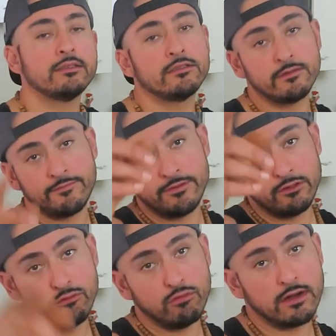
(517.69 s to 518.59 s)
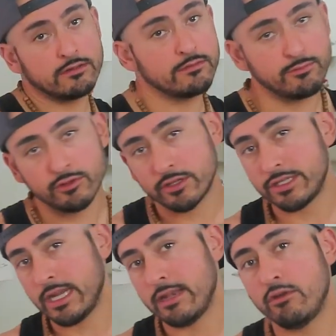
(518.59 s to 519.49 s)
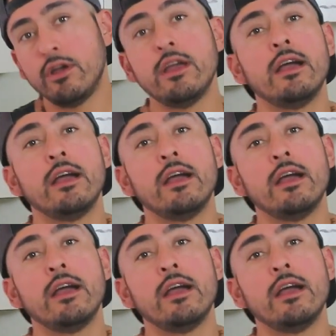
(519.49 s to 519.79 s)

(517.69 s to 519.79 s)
So if you do want to support the channel,